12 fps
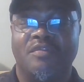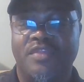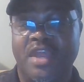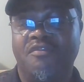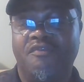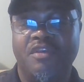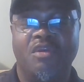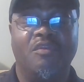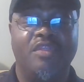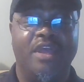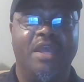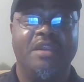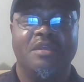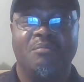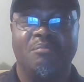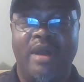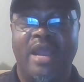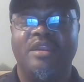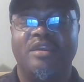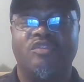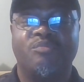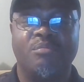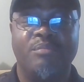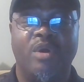they feel that Biden is
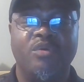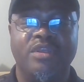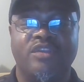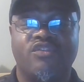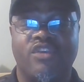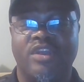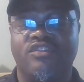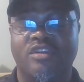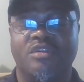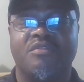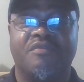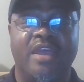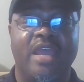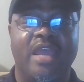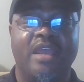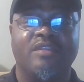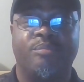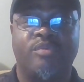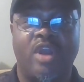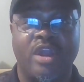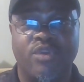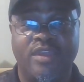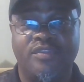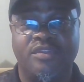promoting the transgender flag, the
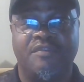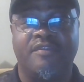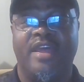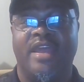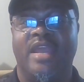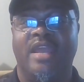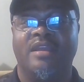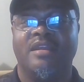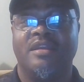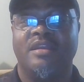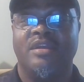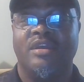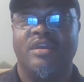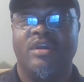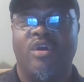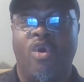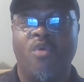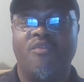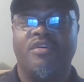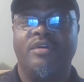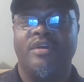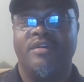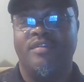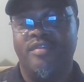progressive flag,
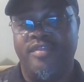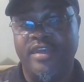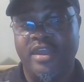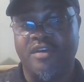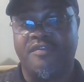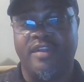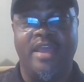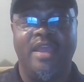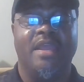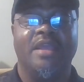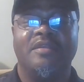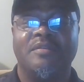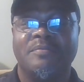over their flag.